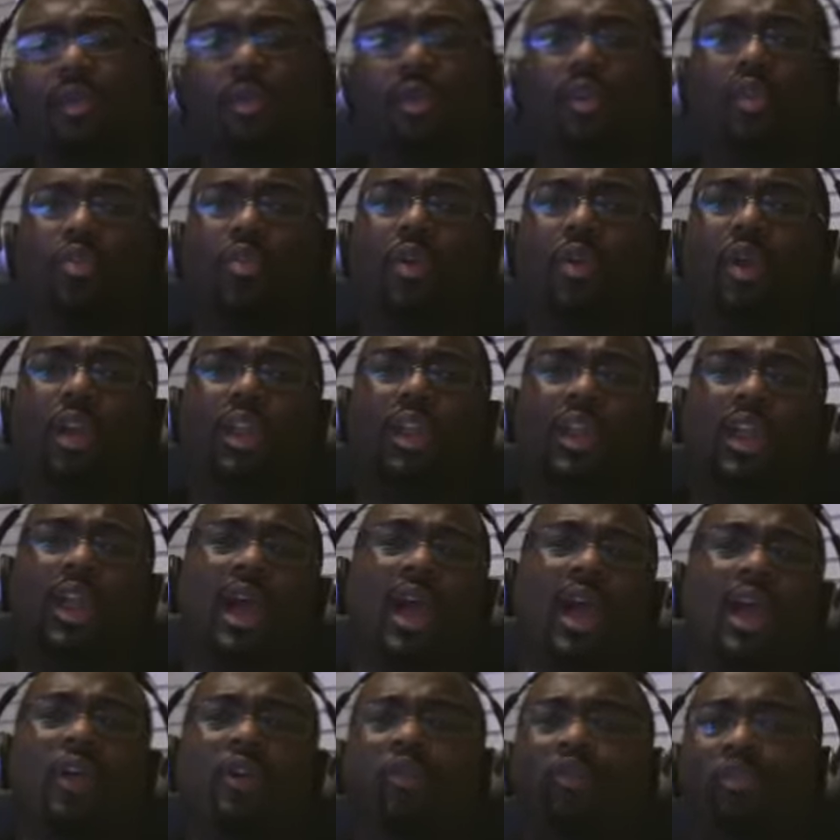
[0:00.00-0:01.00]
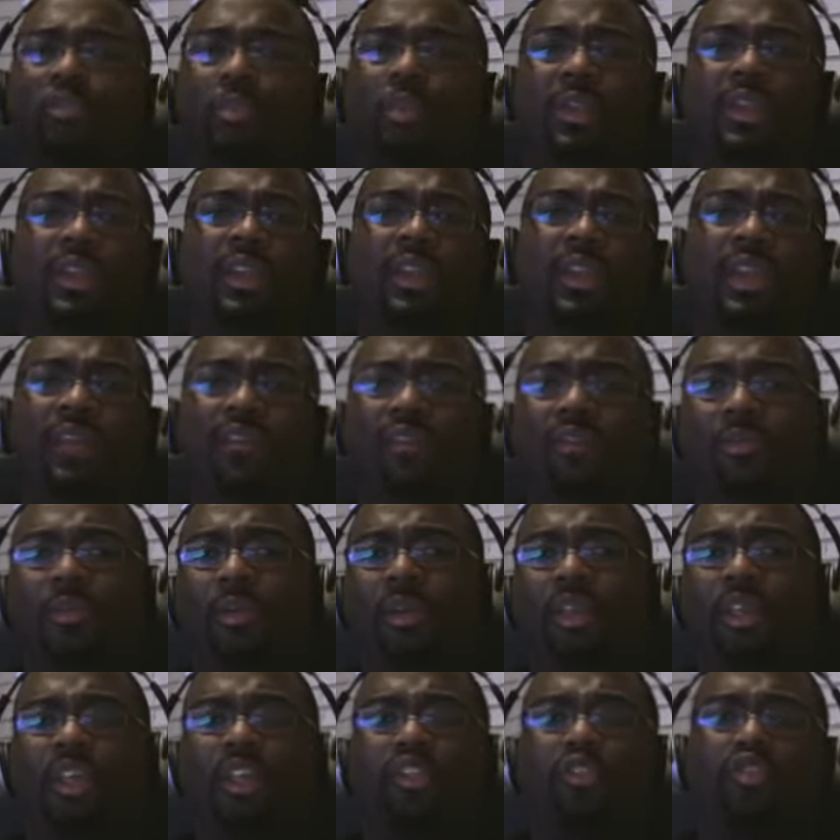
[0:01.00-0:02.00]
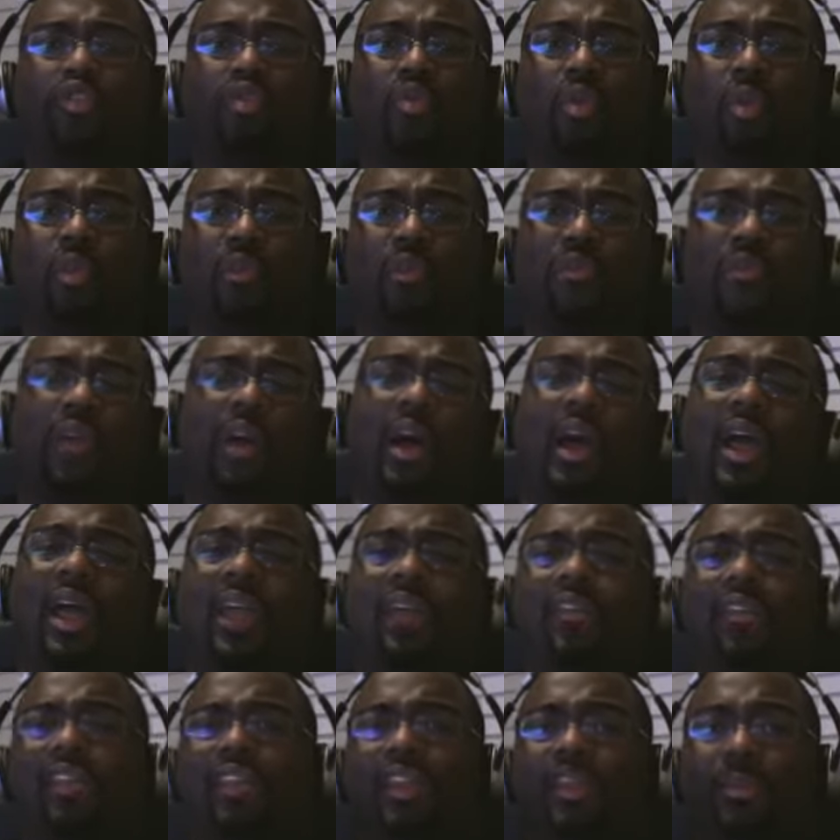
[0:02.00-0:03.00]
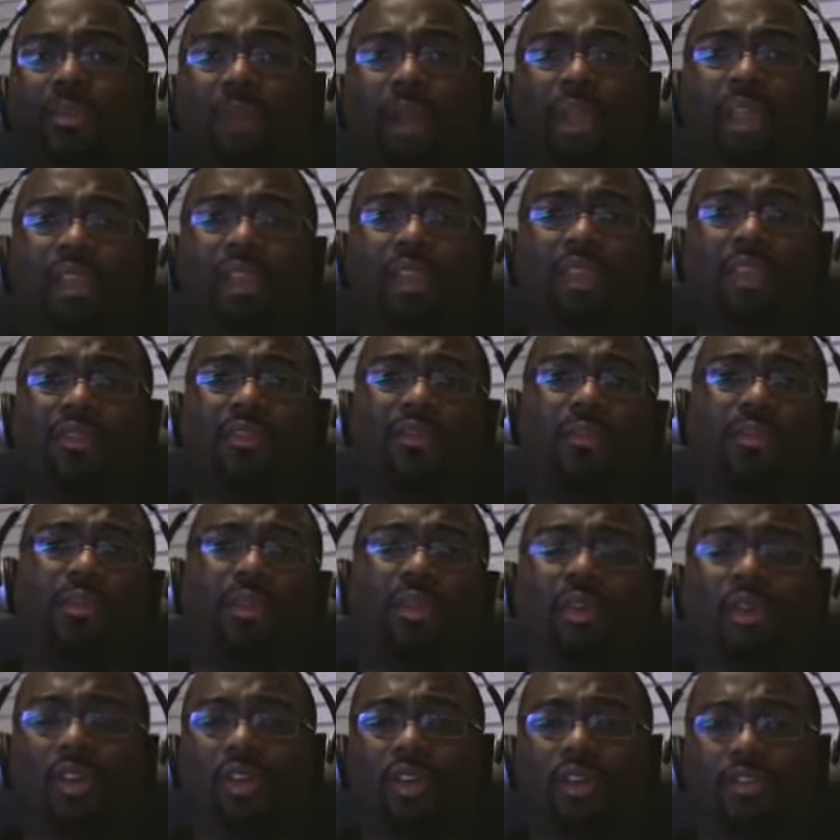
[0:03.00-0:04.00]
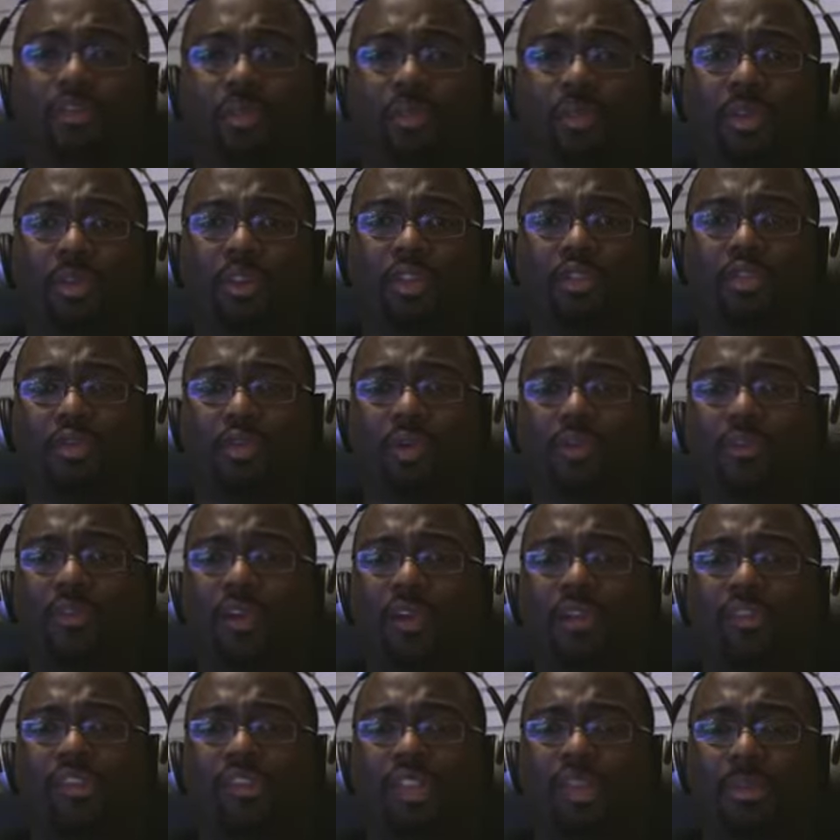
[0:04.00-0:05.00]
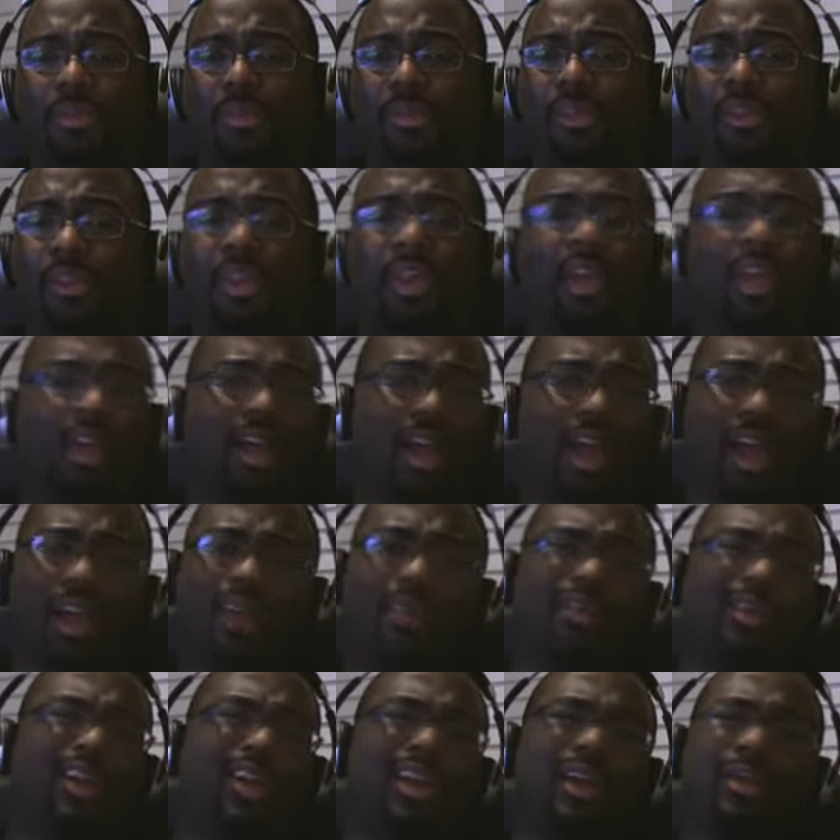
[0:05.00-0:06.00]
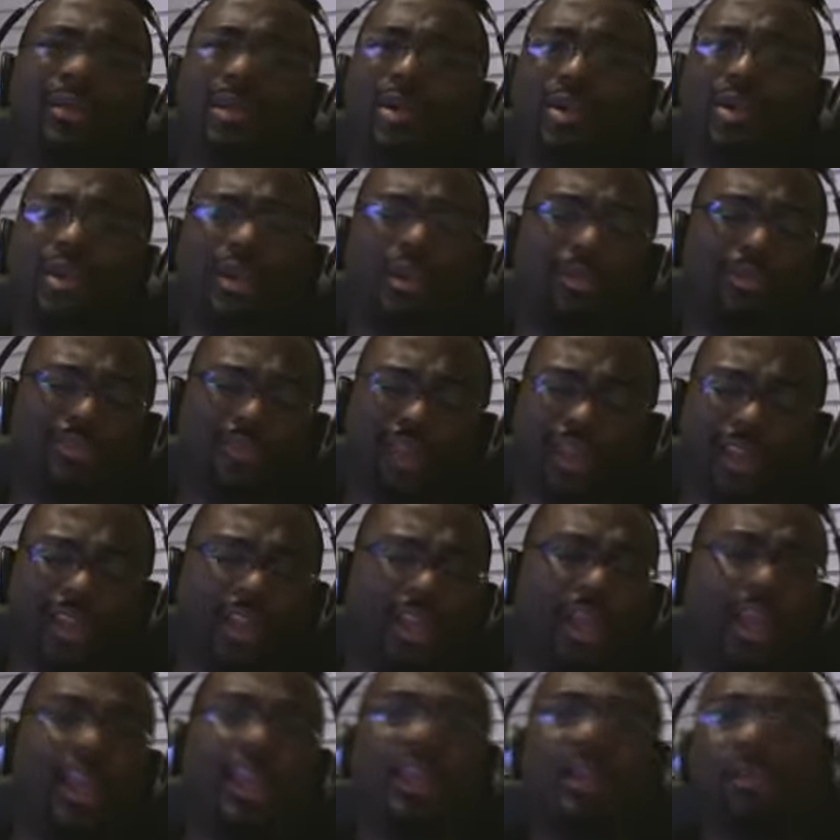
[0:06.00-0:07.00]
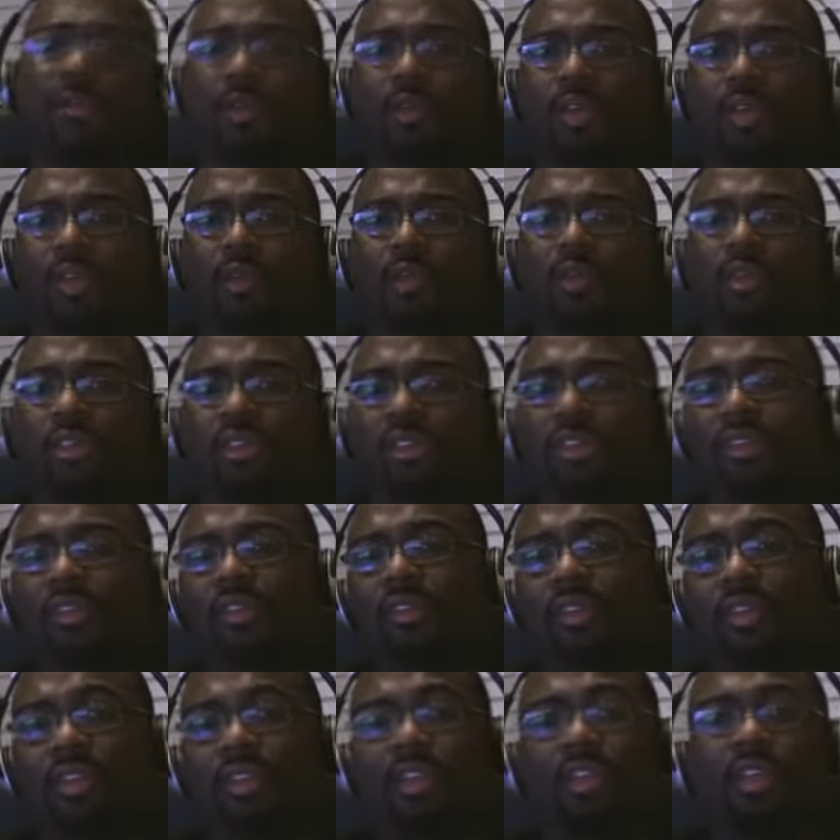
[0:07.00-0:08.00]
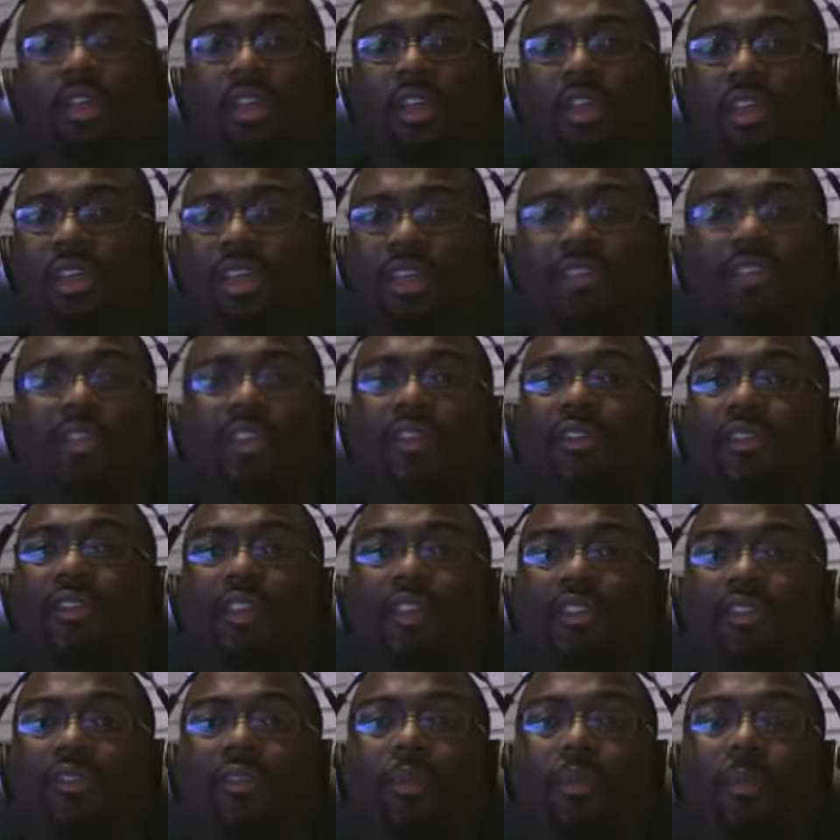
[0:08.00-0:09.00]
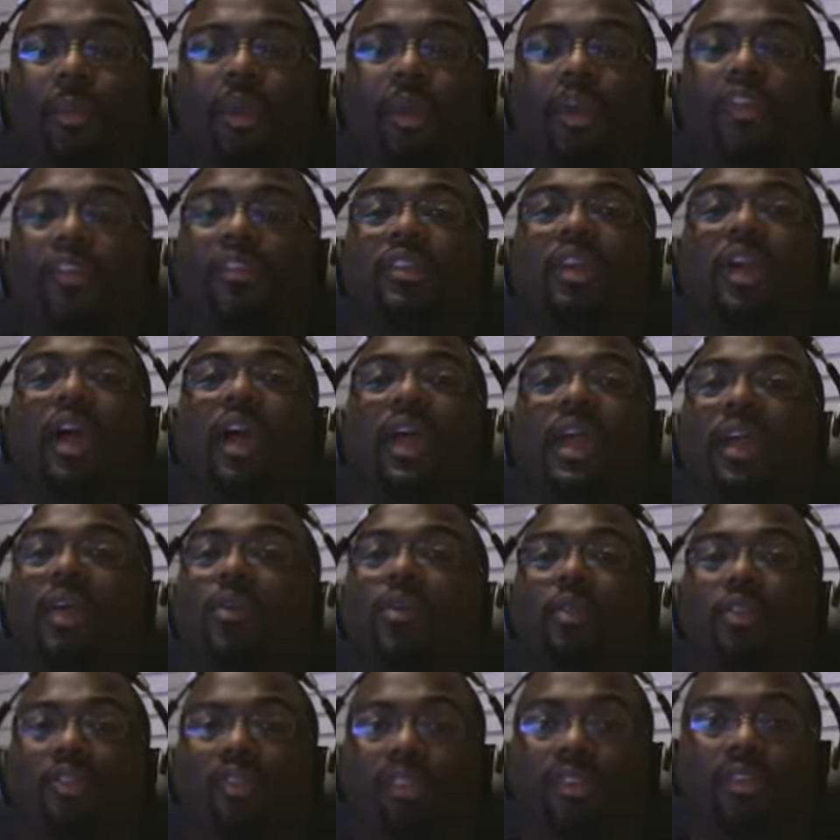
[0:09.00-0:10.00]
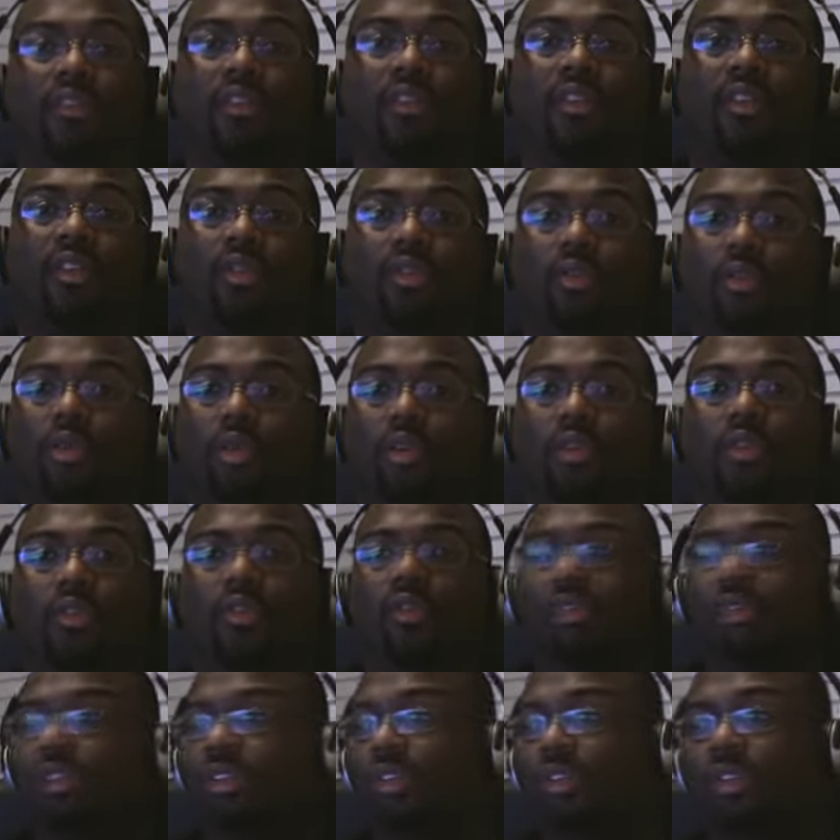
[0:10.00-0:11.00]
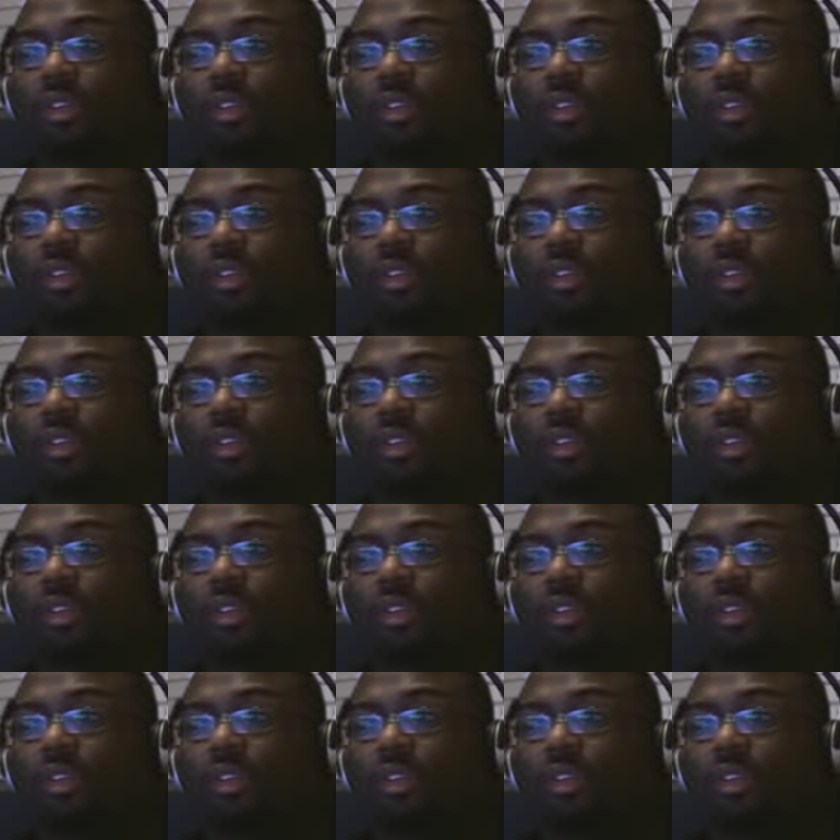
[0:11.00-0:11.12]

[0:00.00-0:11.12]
When you got a guy who's beating everybody at 205, and he might even be good enough to be a 205 champion, I don't care about him fighting anybody at 170, even if it is the best guy at 170 in the world.